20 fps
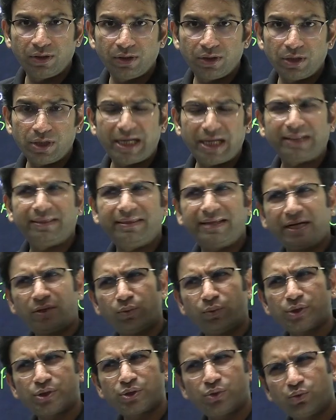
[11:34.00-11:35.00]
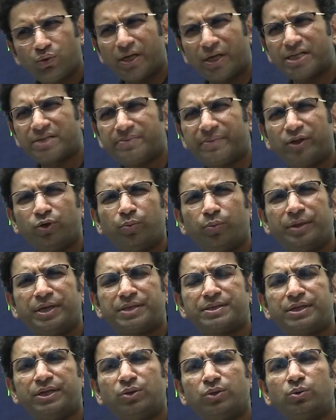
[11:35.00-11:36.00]
And that was too asked by
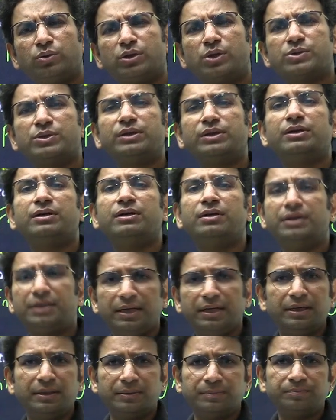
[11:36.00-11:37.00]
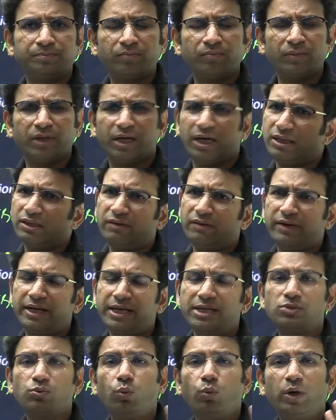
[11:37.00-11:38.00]
UPSC in 2013.
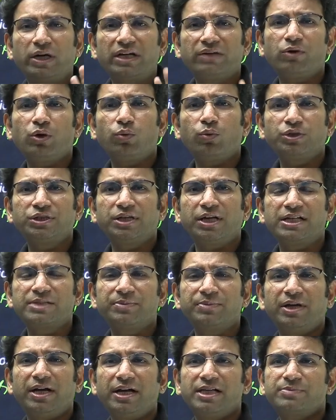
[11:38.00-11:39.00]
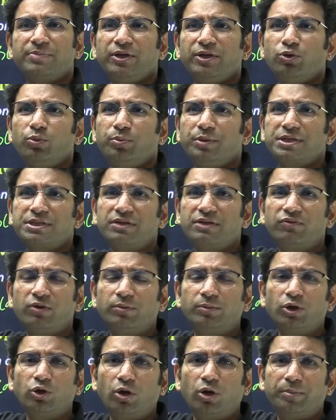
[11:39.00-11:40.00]
Otherwise, whatever question has been asked by UPSC from
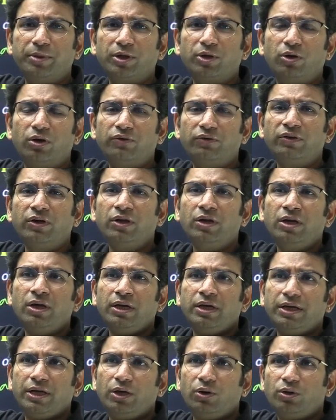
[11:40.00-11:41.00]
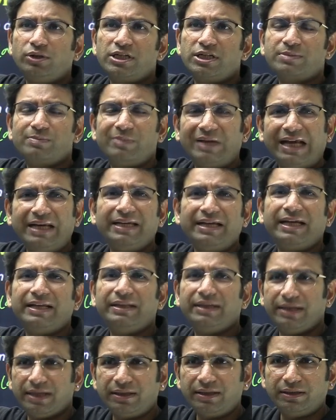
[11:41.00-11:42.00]
the topic of, this planning and
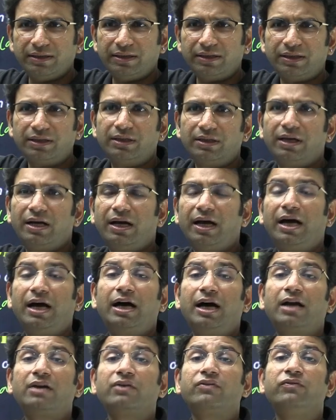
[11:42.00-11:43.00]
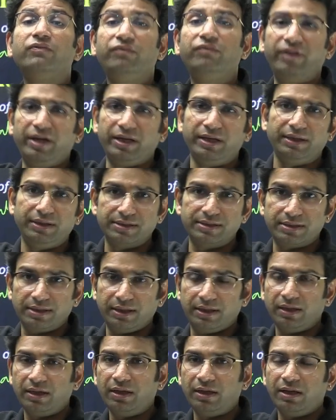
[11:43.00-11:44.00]
the other are very easy.
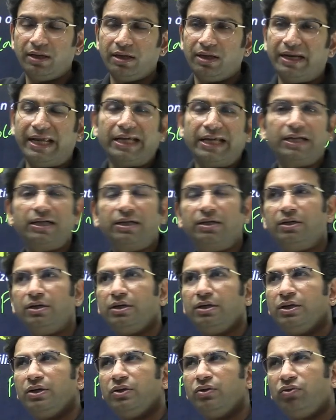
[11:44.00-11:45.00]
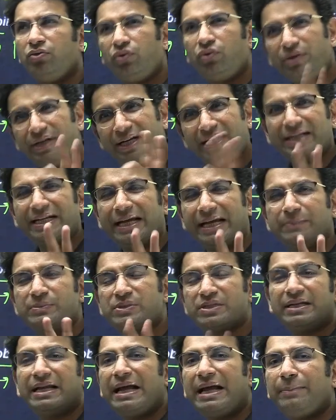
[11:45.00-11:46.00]
Like 3 times
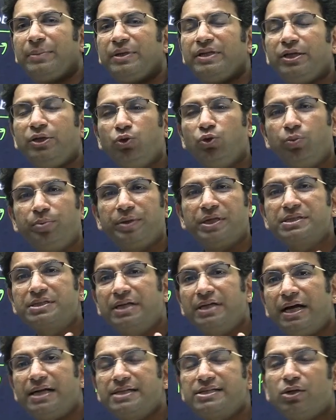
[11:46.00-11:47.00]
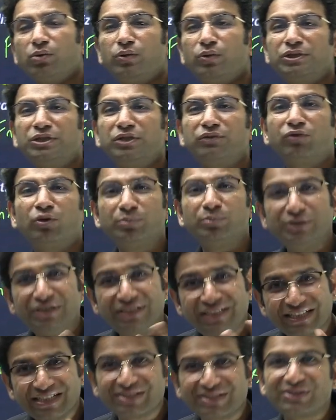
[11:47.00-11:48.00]
it happened that UPSC asked the question from
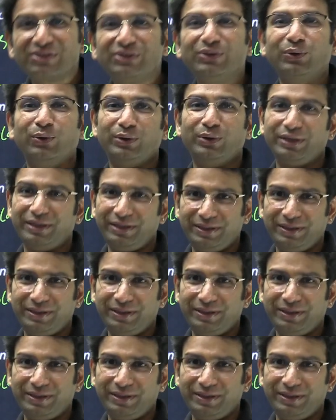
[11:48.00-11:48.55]
GST only.